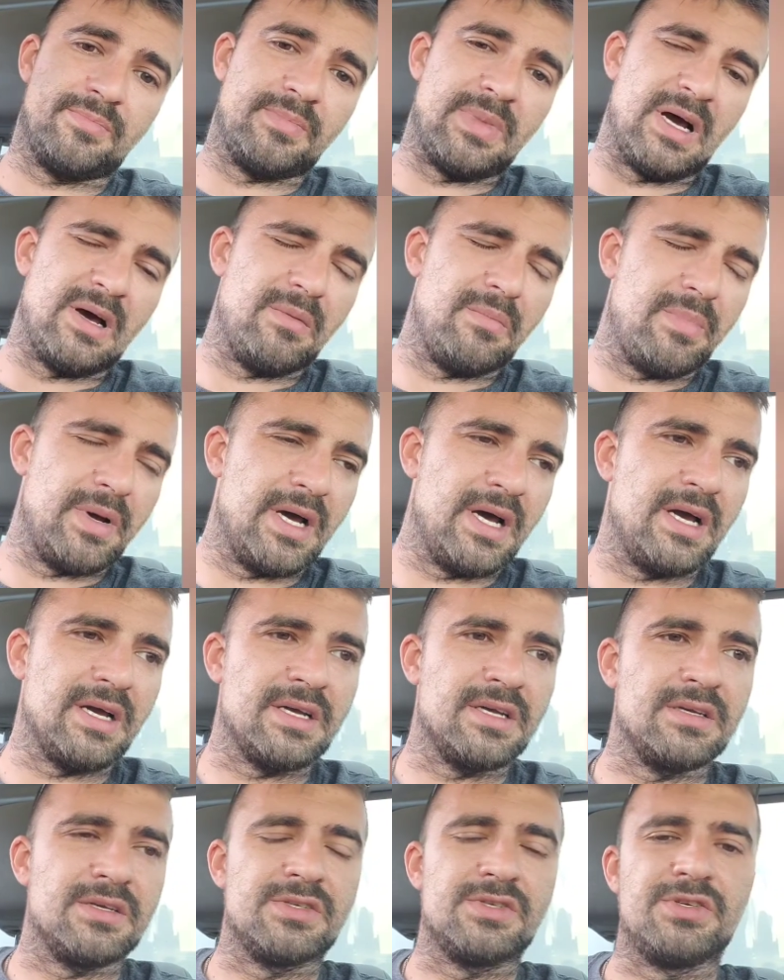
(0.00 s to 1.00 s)

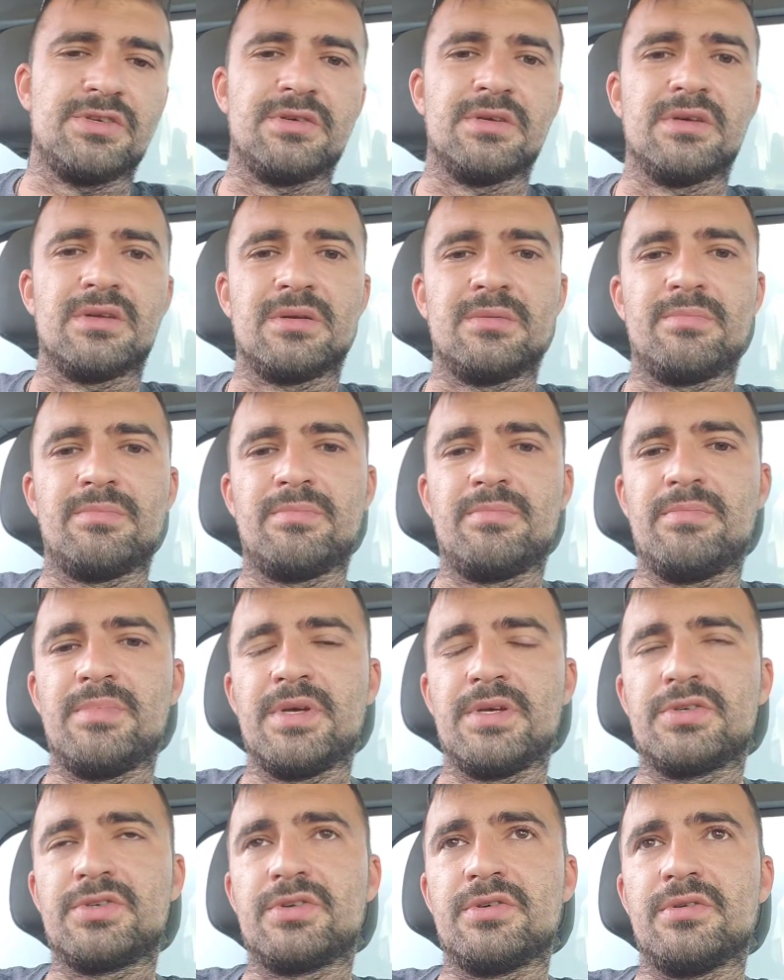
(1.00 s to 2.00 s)
unpackage. You gotta
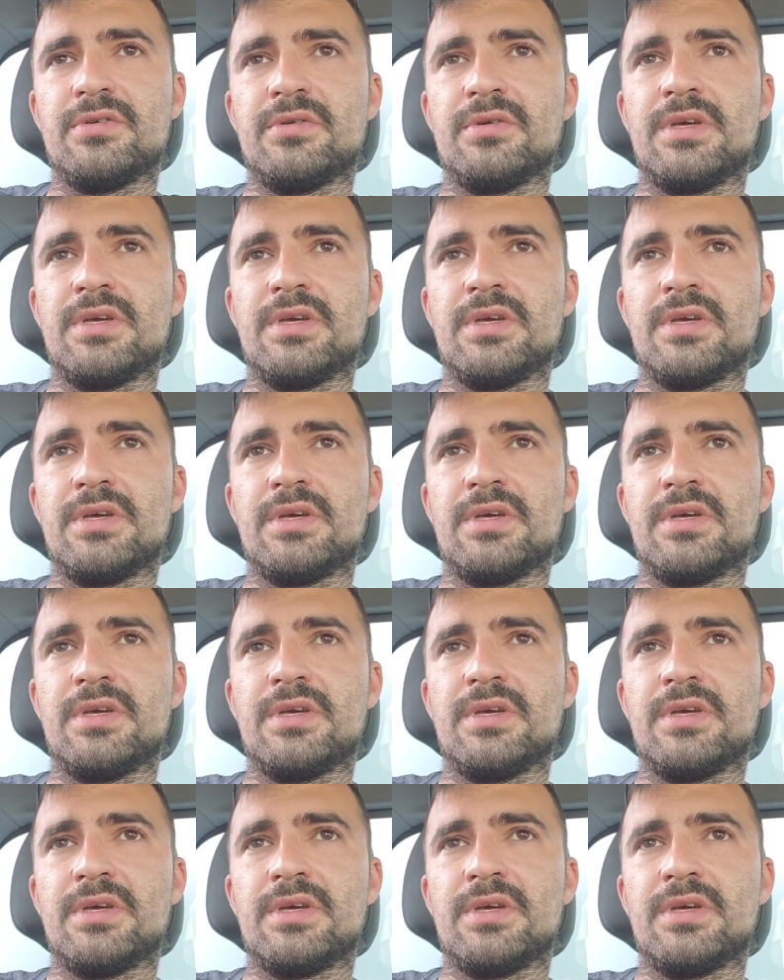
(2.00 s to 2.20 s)
make sure you